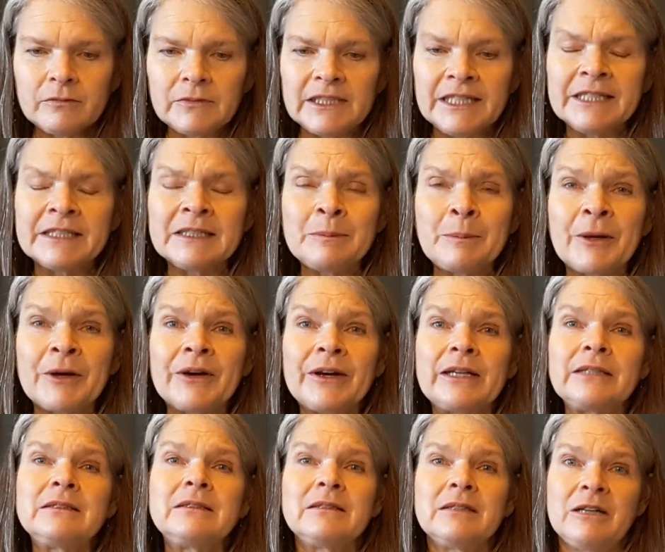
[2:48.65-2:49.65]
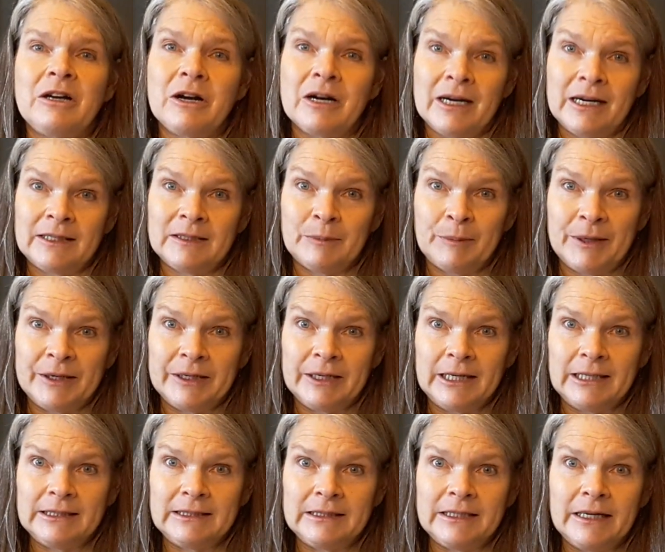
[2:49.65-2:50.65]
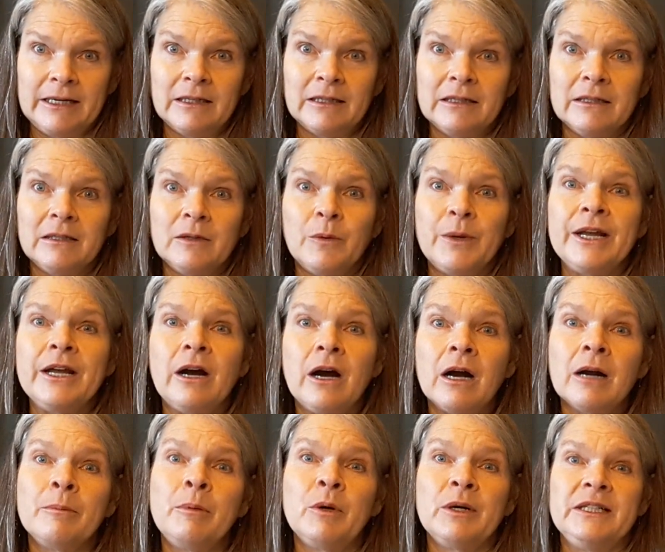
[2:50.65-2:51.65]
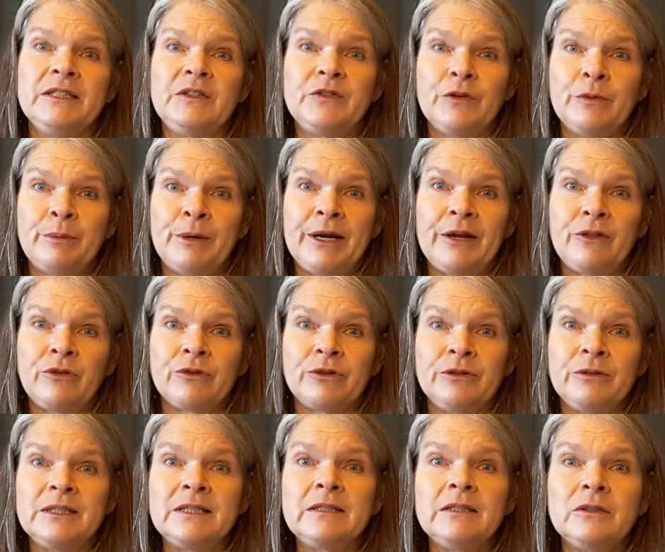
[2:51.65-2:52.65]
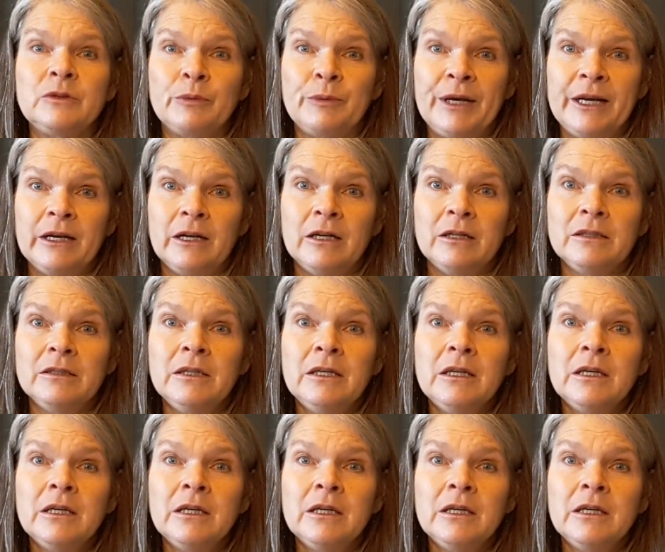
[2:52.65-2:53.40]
experienced and are experiencing. We are poised for breakthrough. This is real.